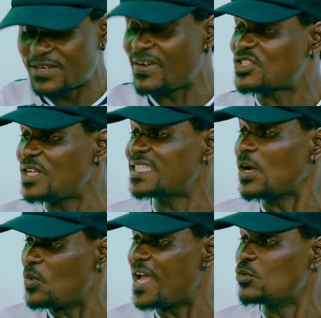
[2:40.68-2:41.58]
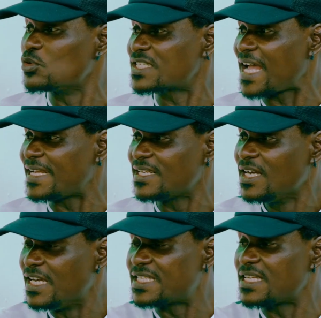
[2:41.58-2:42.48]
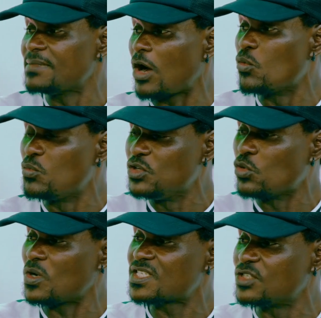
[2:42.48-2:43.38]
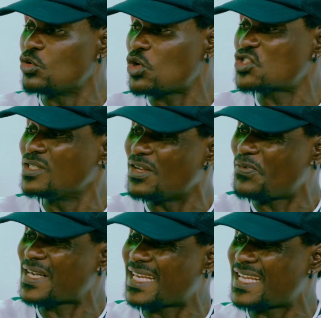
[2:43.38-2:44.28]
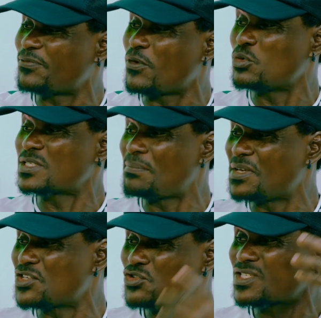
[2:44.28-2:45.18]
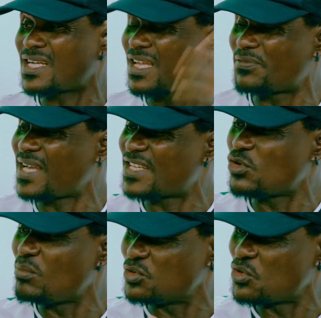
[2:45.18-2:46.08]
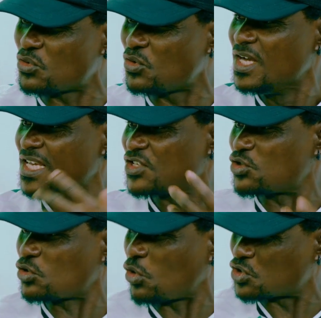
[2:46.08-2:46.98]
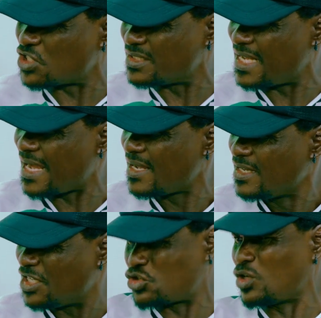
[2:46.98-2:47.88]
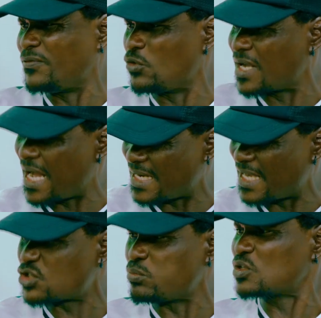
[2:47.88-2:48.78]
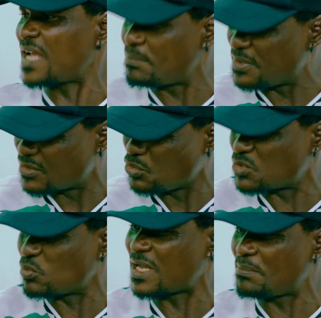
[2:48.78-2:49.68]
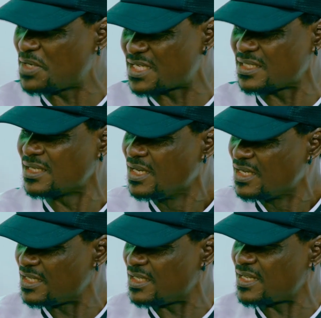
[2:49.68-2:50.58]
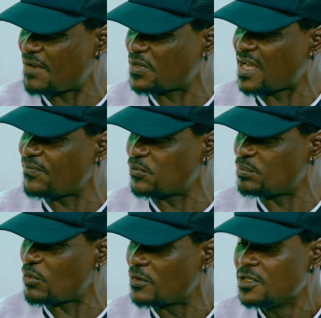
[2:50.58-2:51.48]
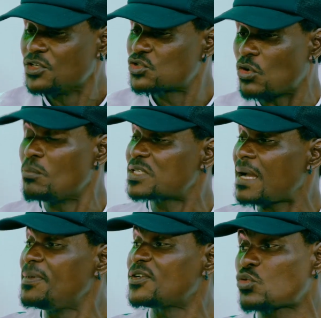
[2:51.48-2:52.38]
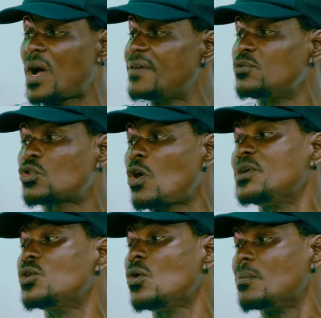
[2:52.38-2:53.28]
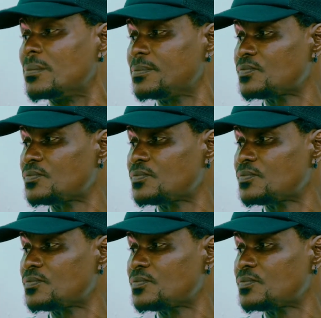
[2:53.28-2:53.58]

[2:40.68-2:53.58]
Rivers United were a good side, a team that will win 1-0, considering the fact that they are from Mozambique, it's not South Africa, it's not Morocco, it's not Algeria, it's not even Ghana, it's Mozambique. Who is Mozambique in African football? So Mozambique too are even coming home